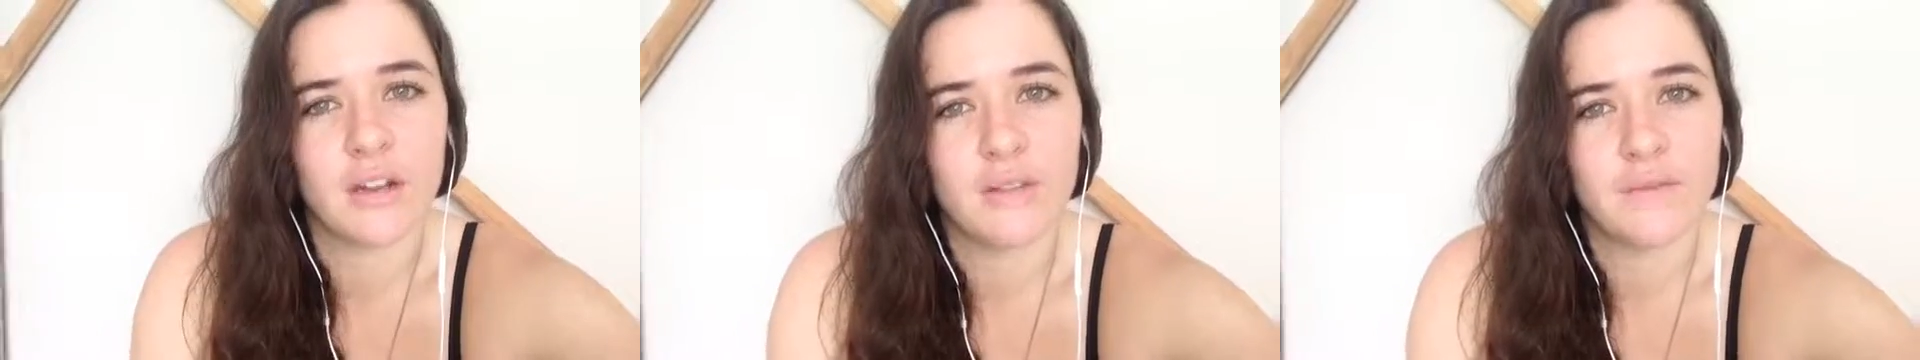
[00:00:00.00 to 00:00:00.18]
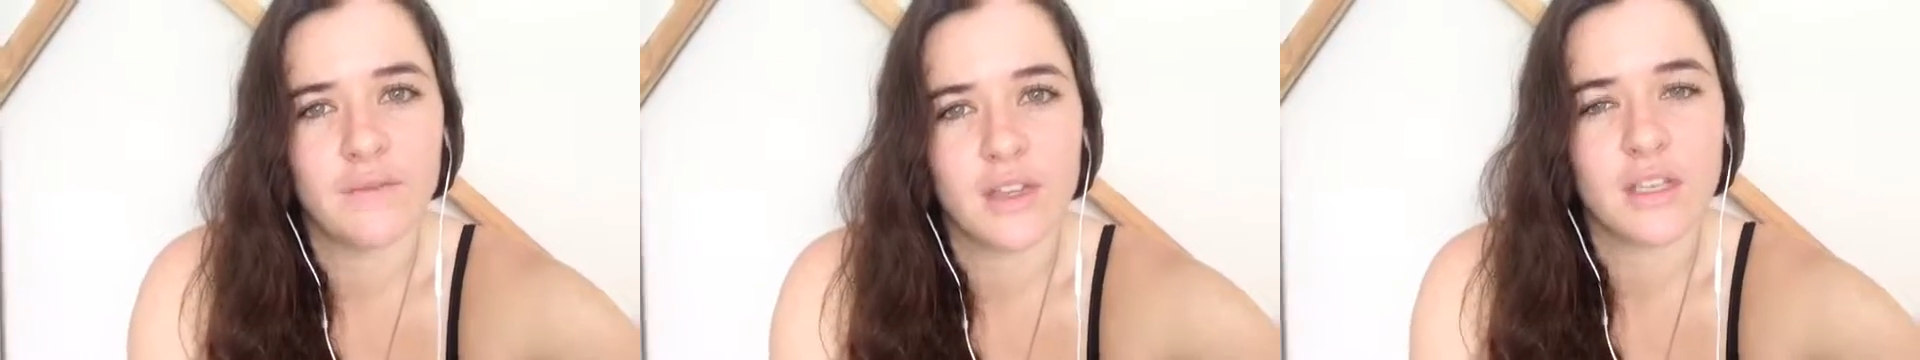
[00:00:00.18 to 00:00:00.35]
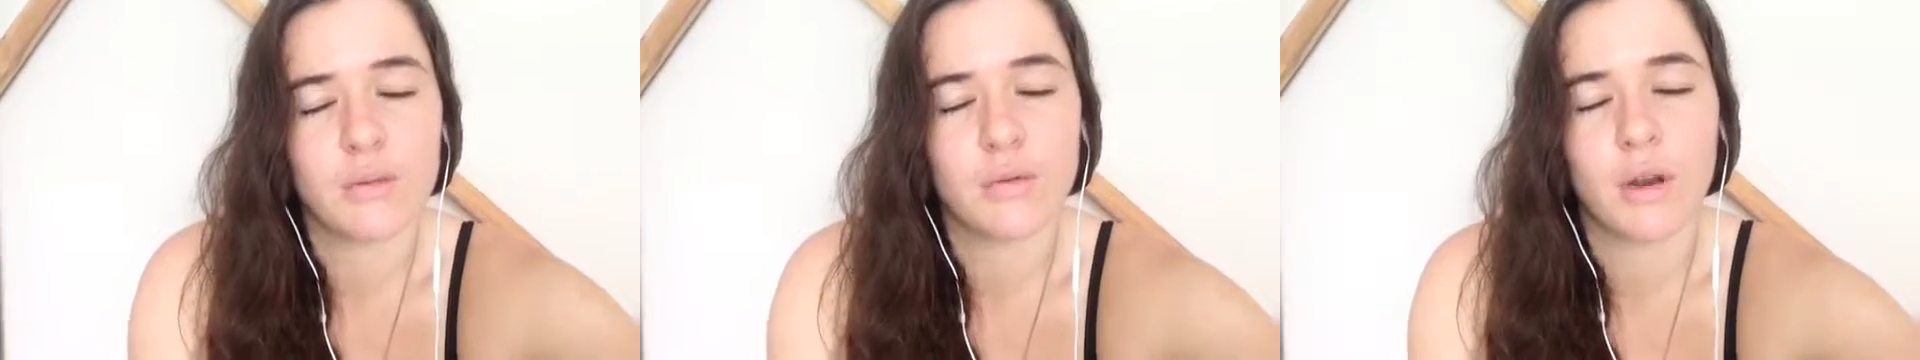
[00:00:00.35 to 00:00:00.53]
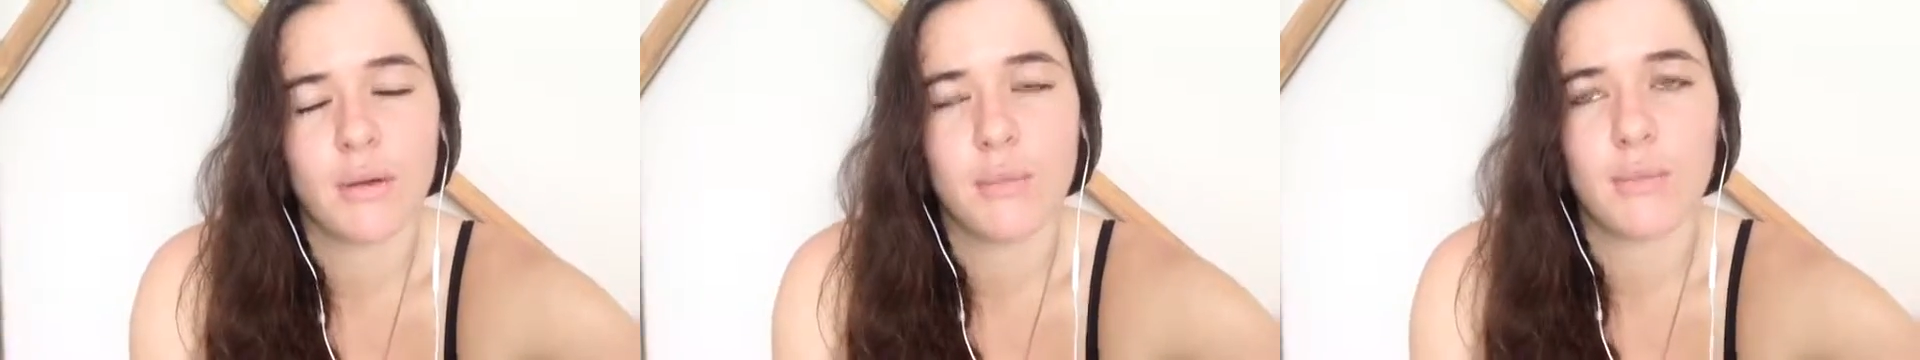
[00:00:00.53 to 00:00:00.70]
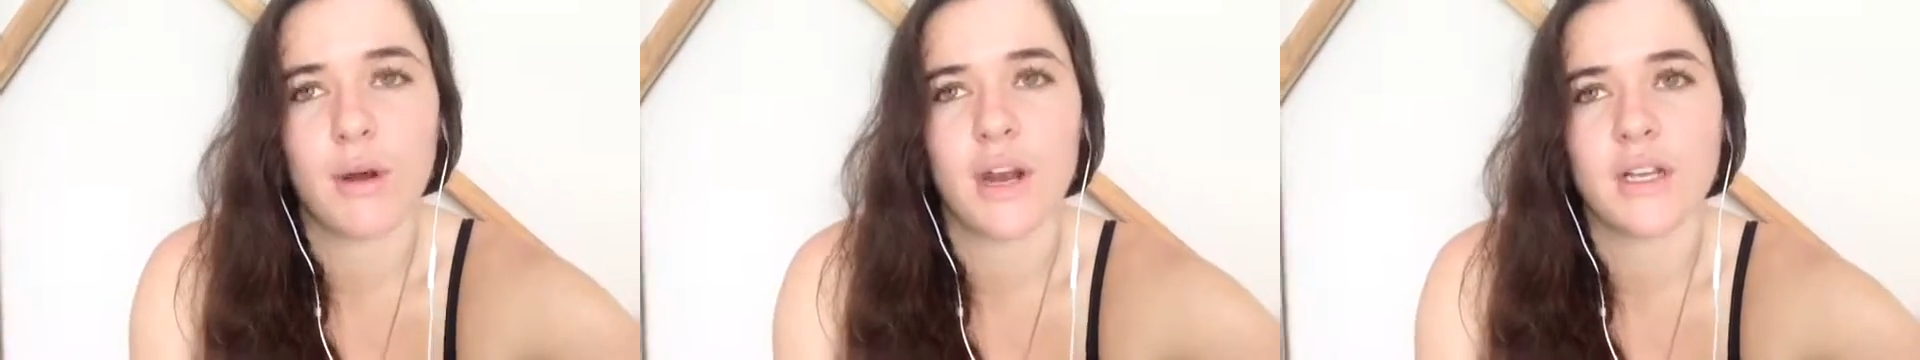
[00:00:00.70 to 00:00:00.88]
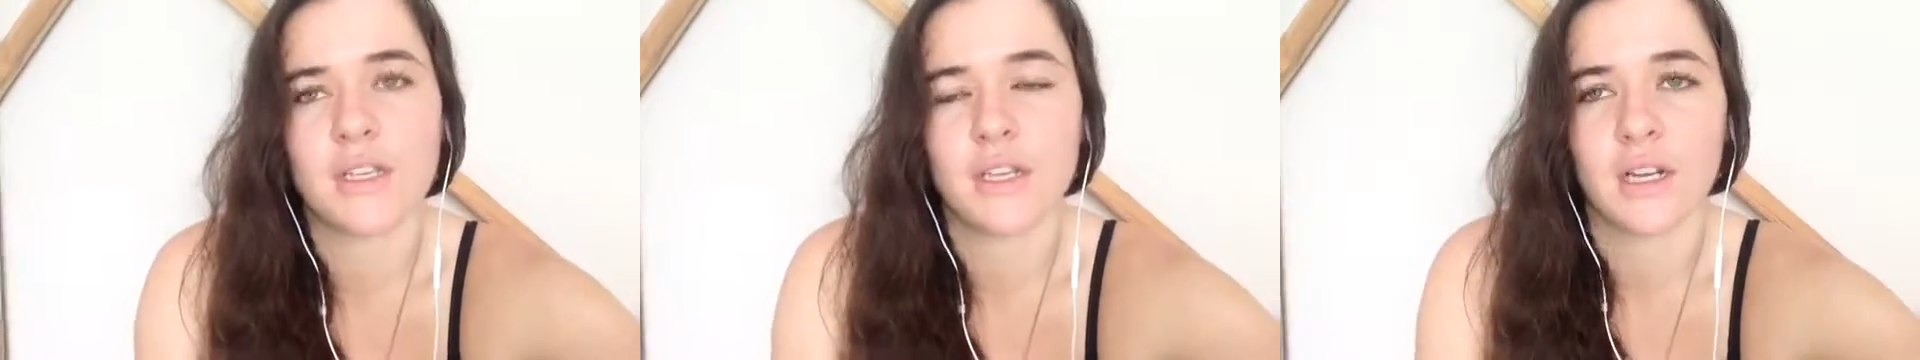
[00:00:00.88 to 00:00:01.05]
This is what I've been
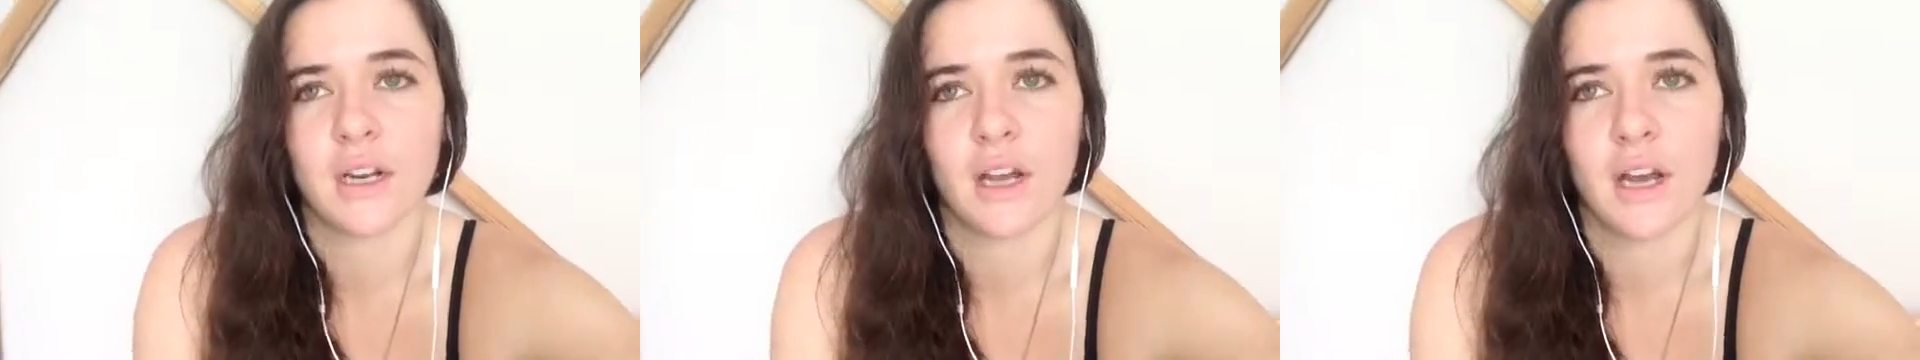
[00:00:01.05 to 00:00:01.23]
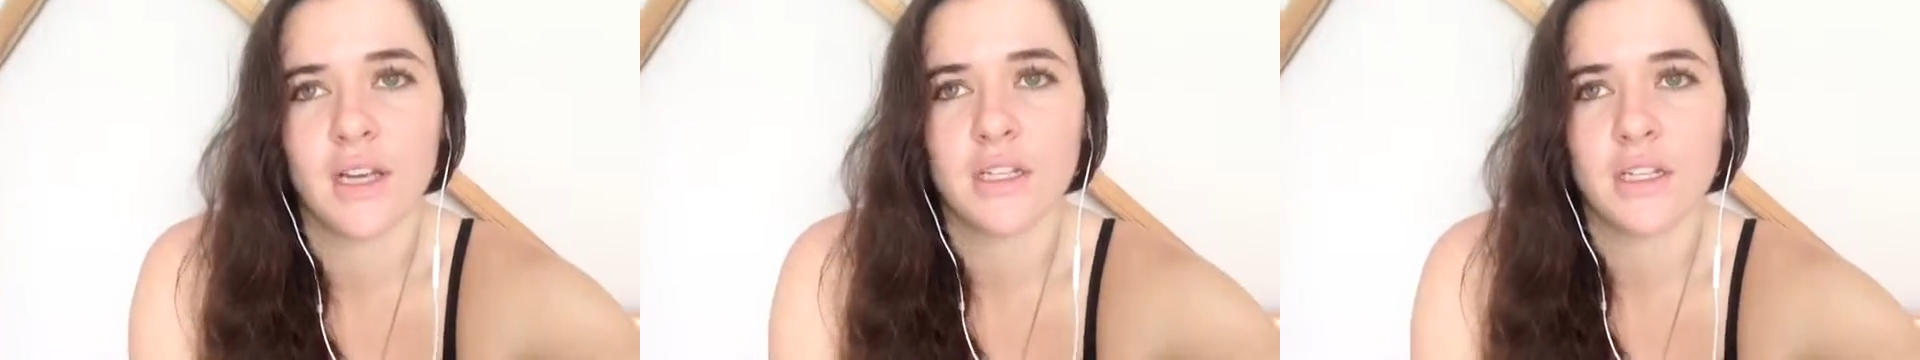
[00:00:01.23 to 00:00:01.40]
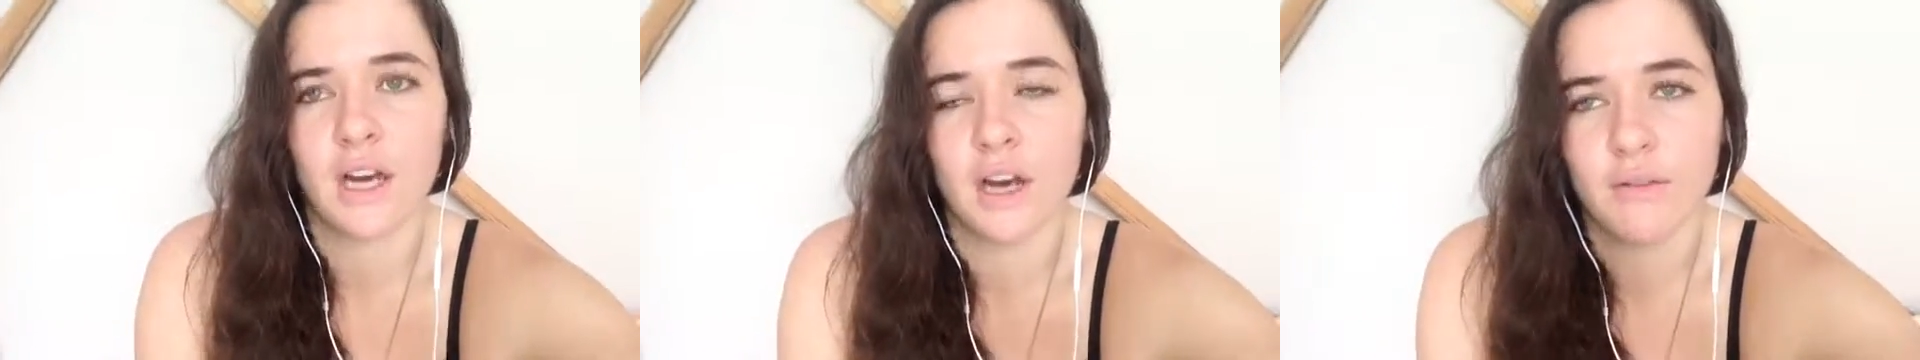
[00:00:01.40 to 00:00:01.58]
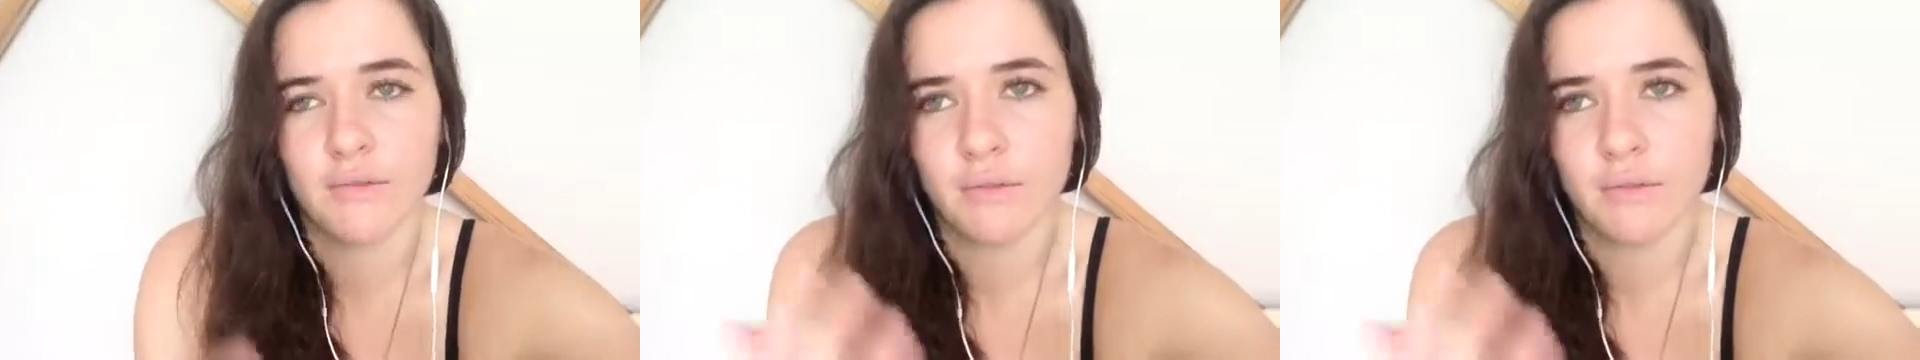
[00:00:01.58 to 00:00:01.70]
practicing lying down